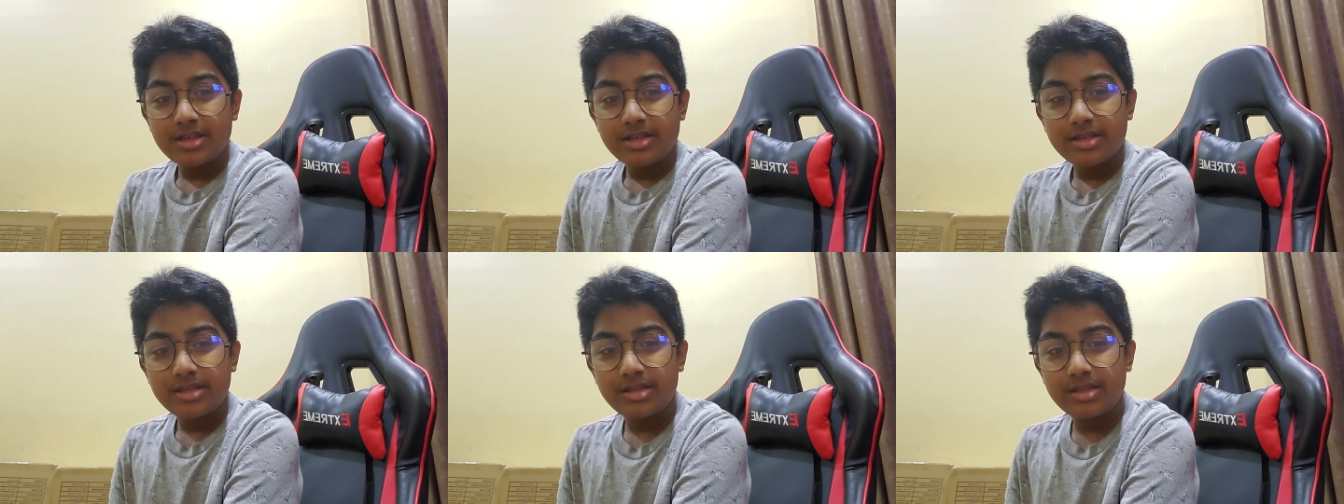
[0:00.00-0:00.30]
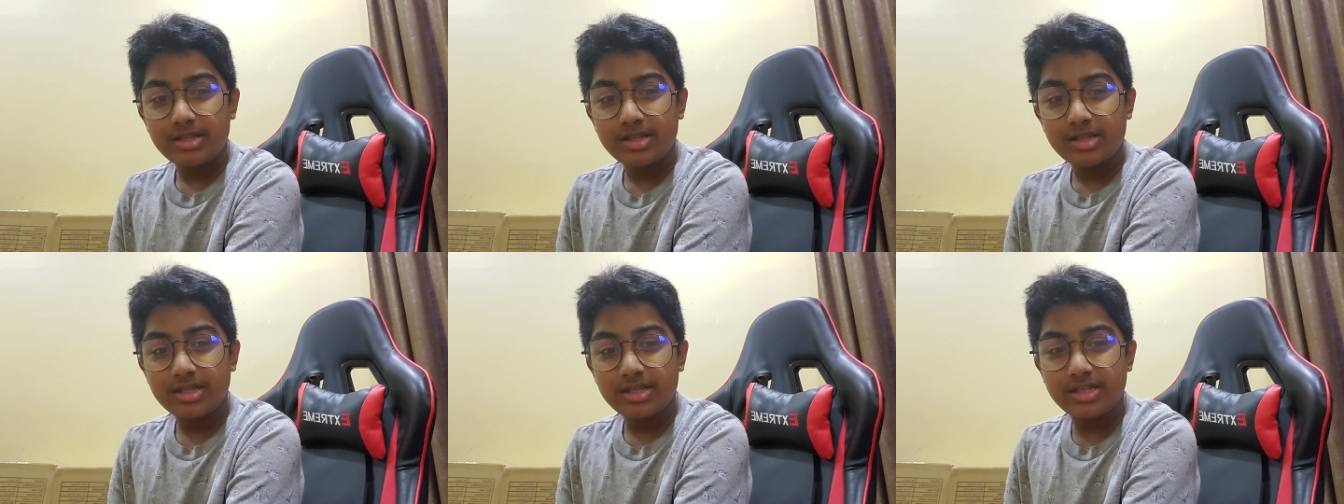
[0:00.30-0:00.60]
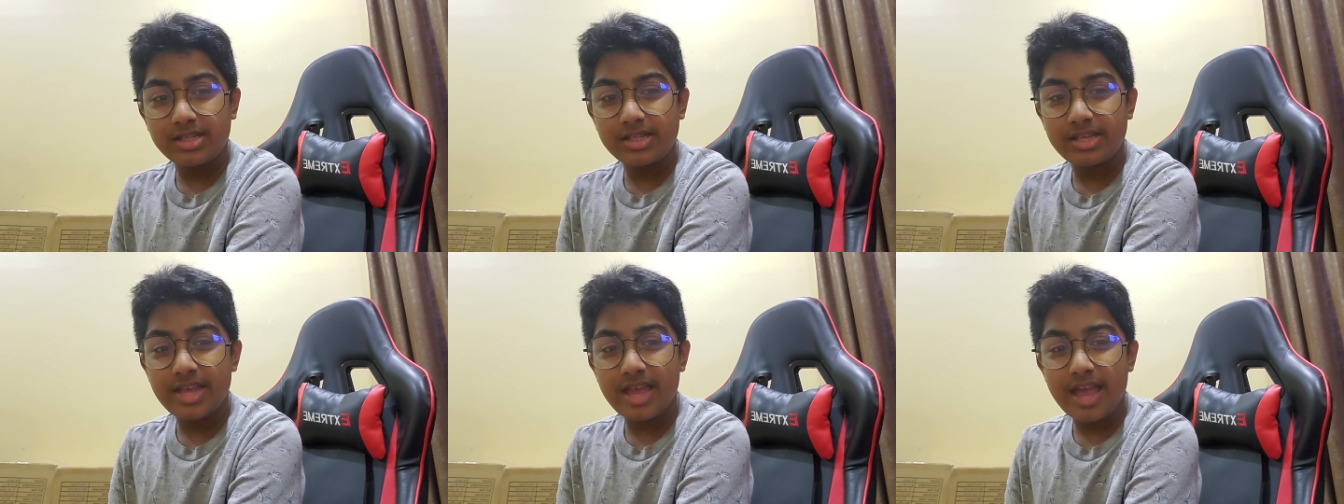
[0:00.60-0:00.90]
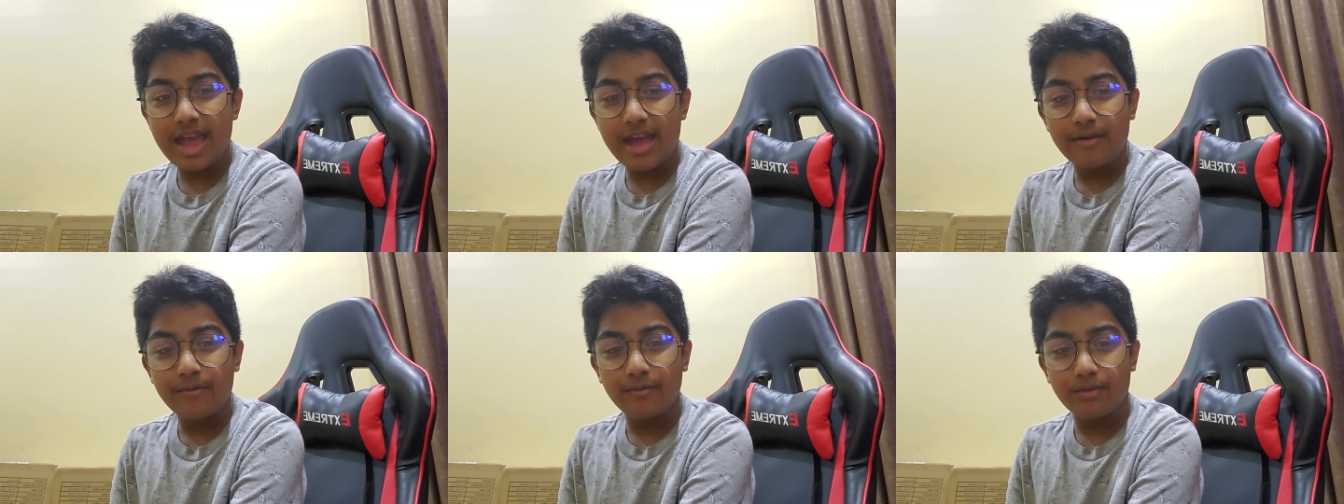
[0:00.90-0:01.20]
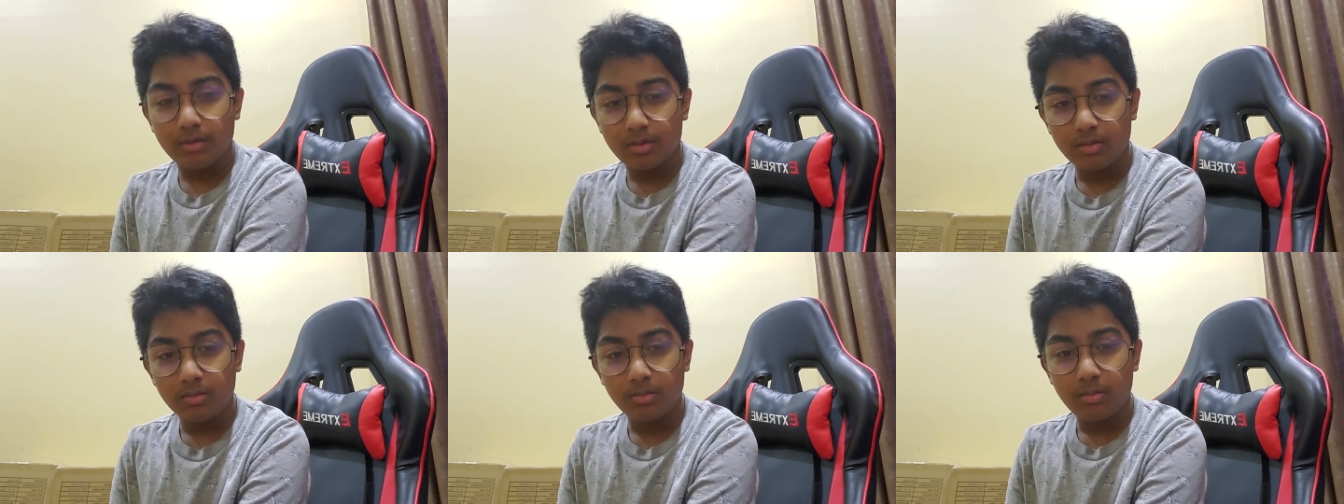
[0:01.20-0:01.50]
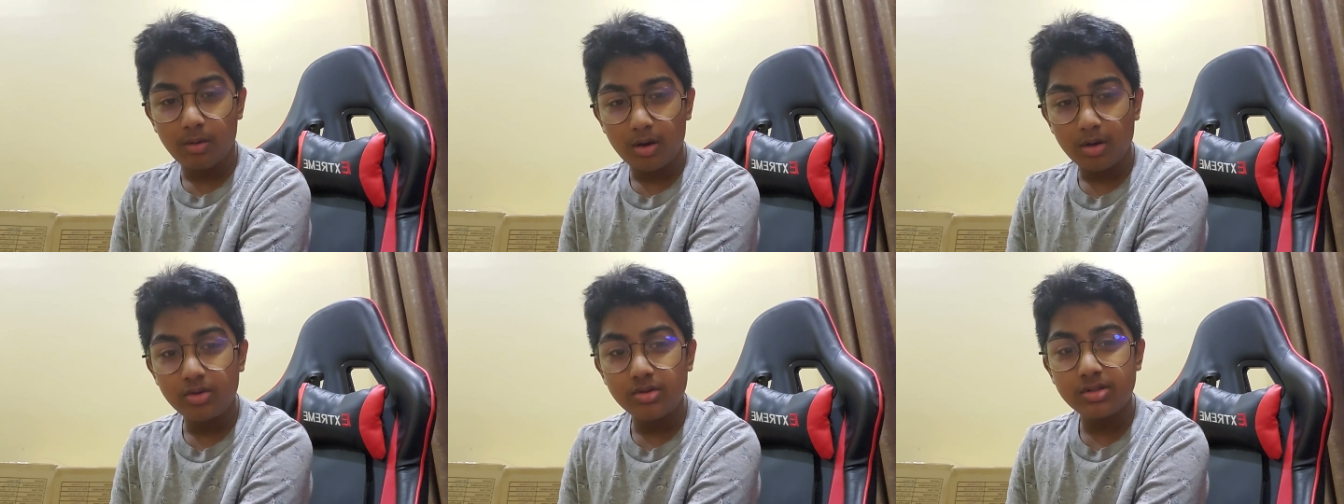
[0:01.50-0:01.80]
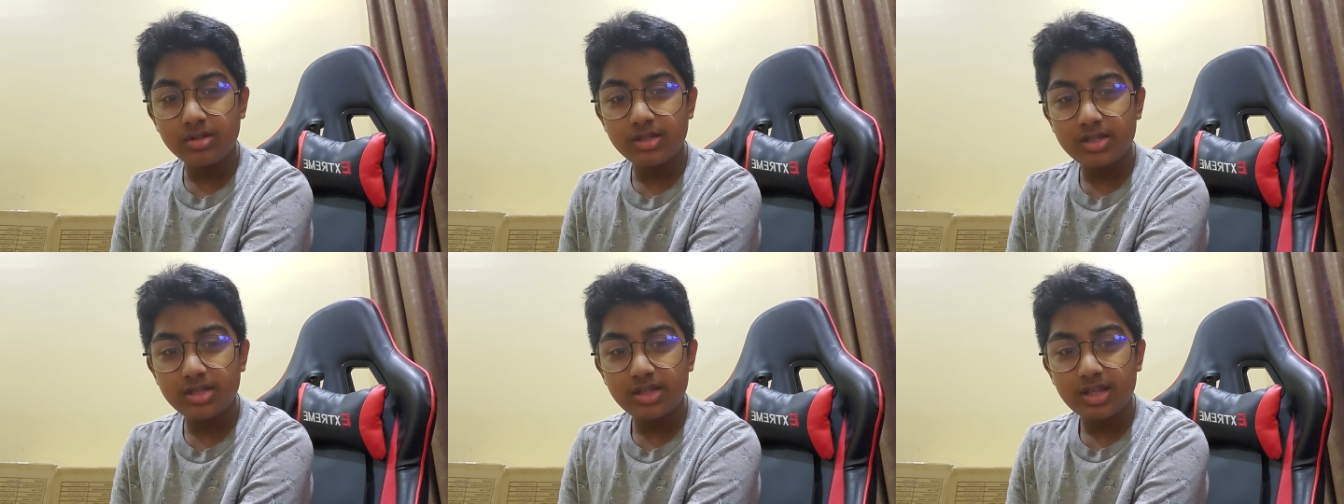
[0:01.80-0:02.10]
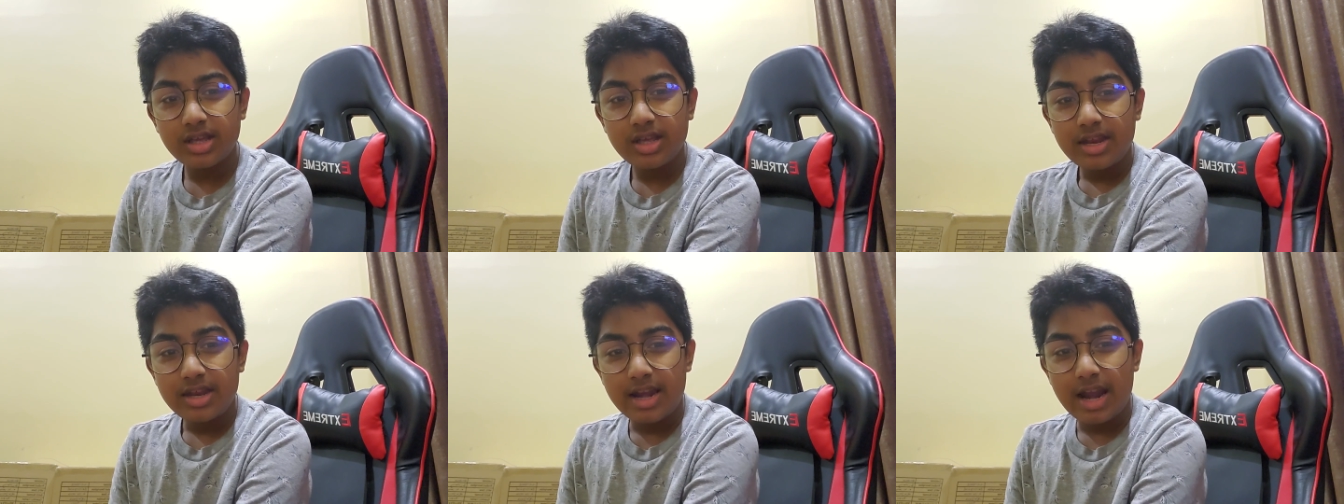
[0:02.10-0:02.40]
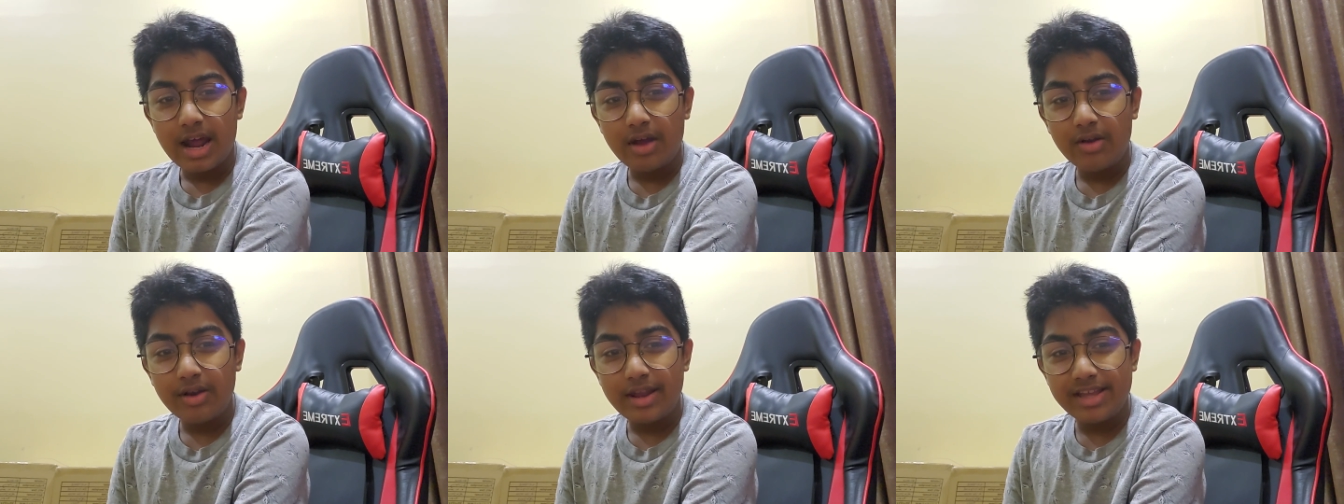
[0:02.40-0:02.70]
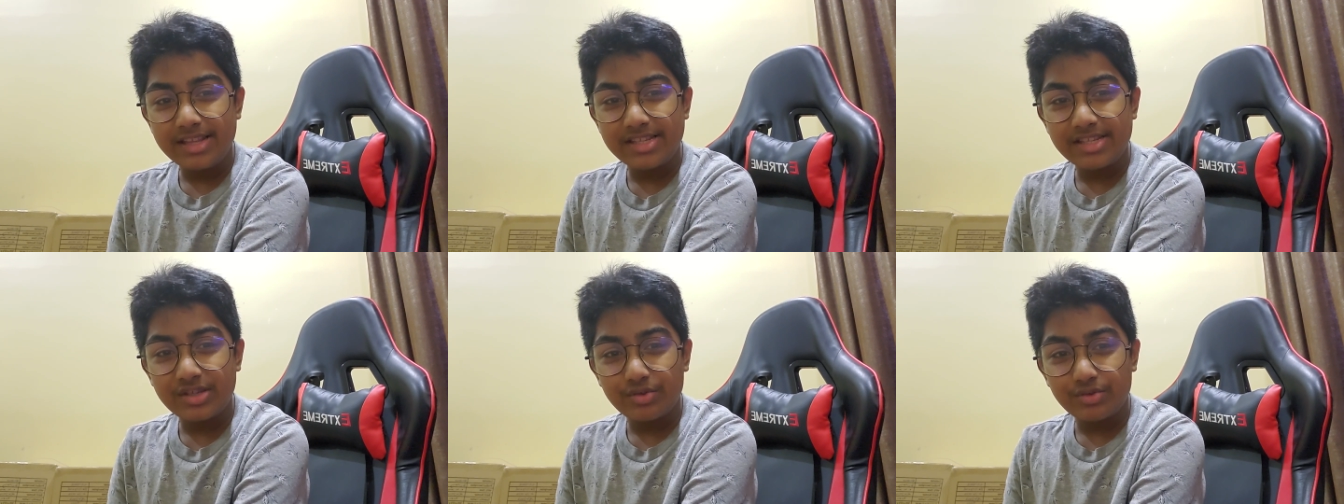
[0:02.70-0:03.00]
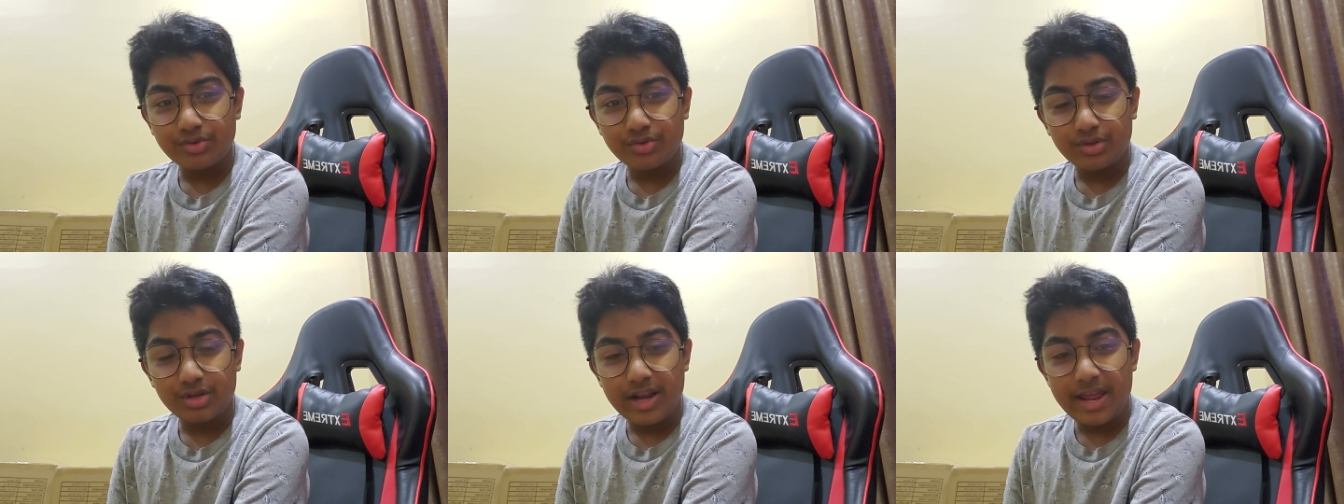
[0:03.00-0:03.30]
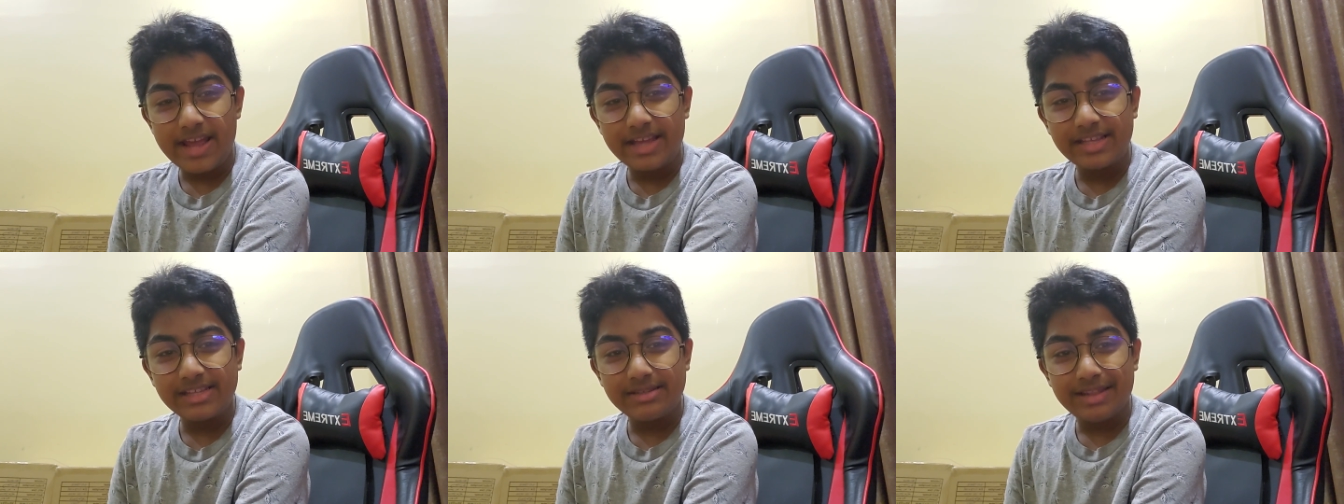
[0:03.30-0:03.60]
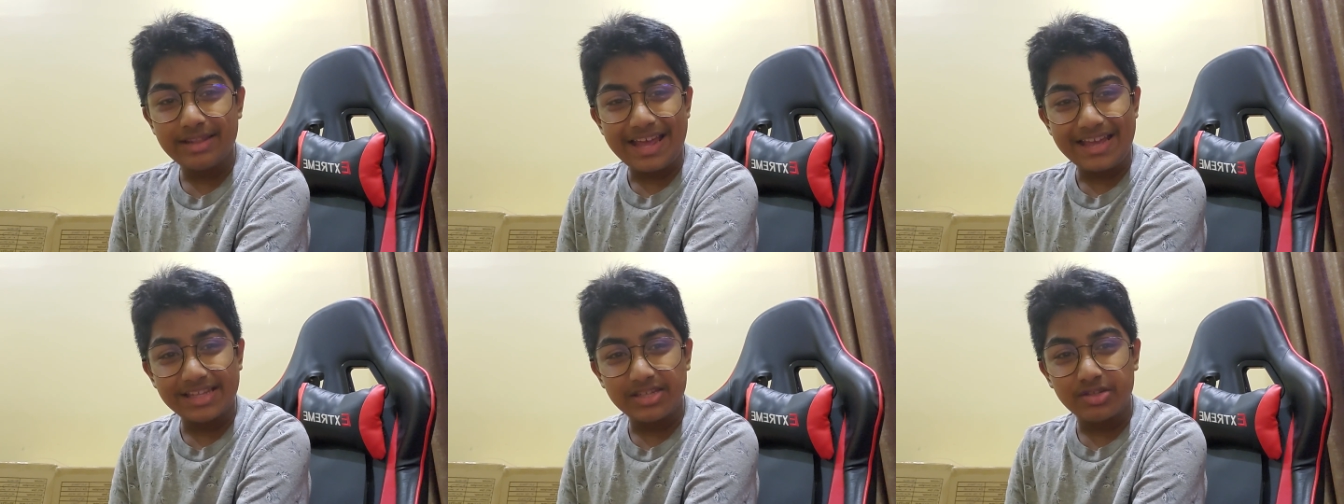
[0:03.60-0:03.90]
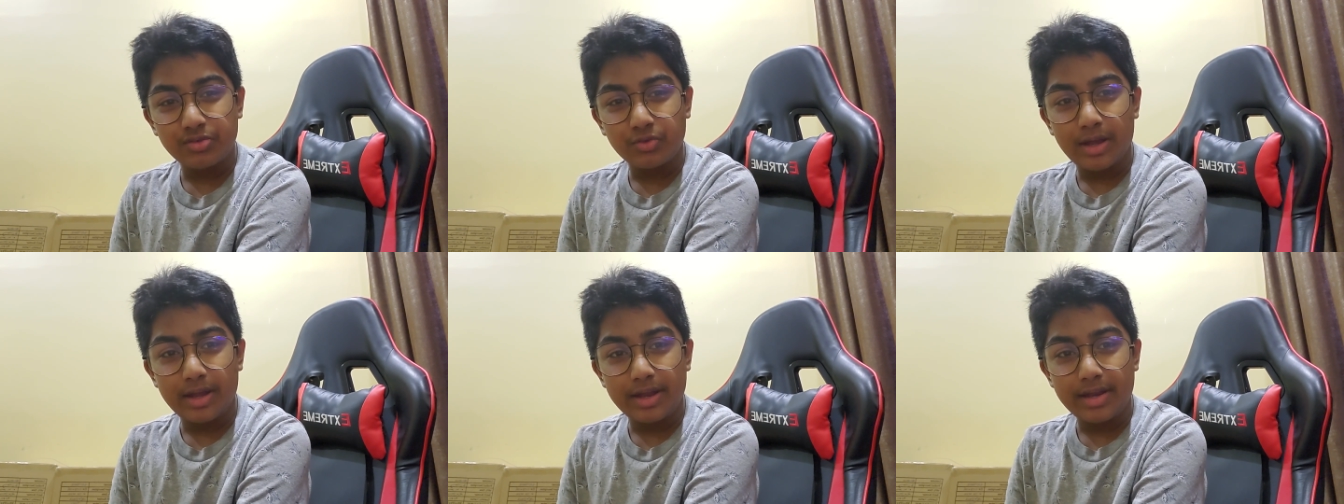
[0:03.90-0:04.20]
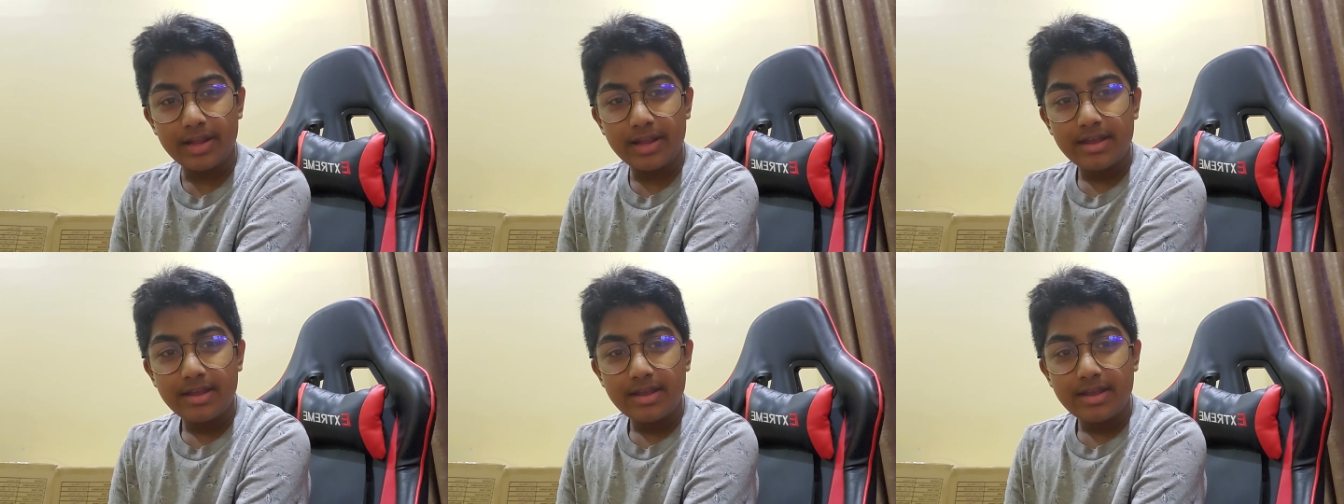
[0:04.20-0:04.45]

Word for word: sea heaven bonds now next go to next last one